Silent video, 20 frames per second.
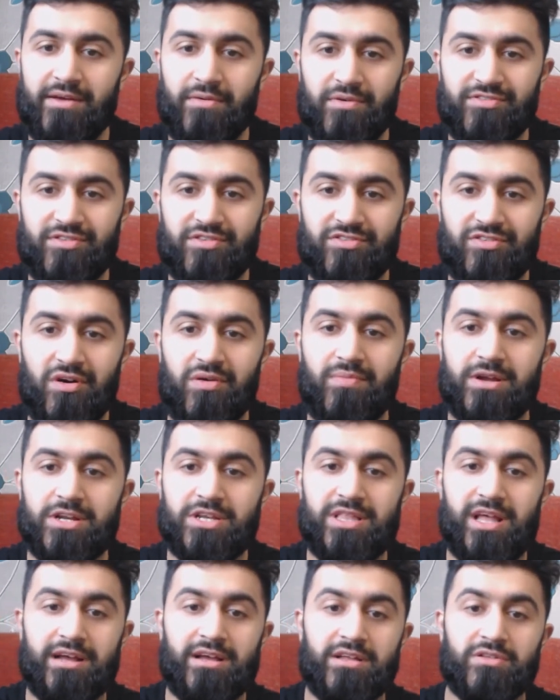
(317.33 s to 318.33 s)
It wasn't so
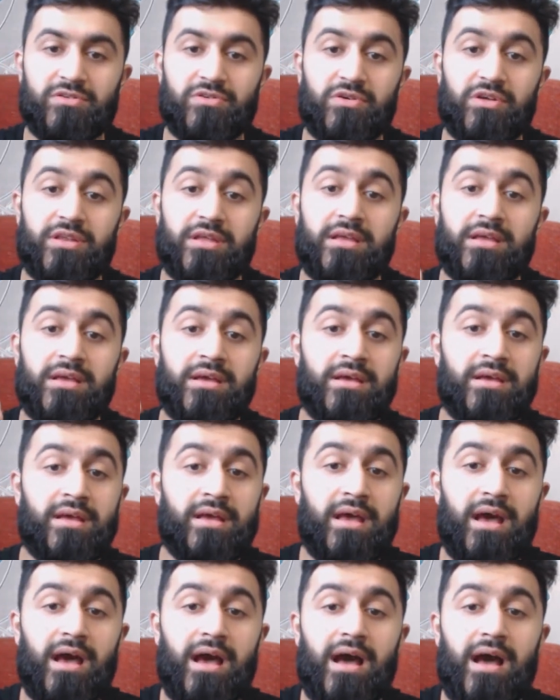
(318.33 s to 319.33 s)
much that Katakuri
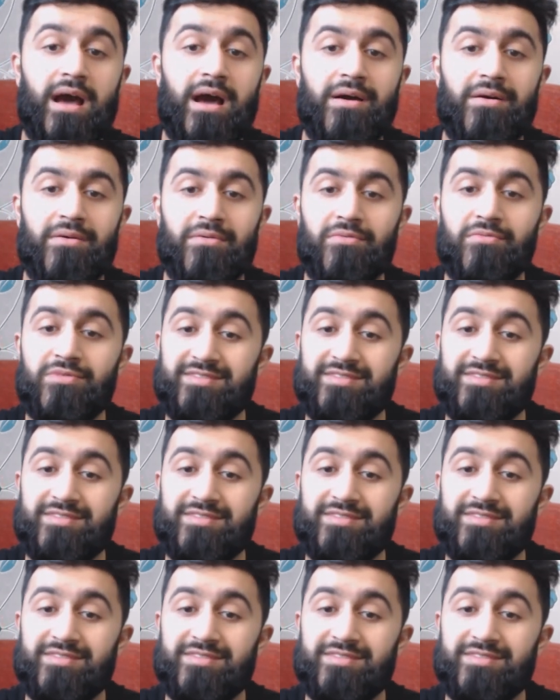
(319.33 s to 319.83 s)
uh,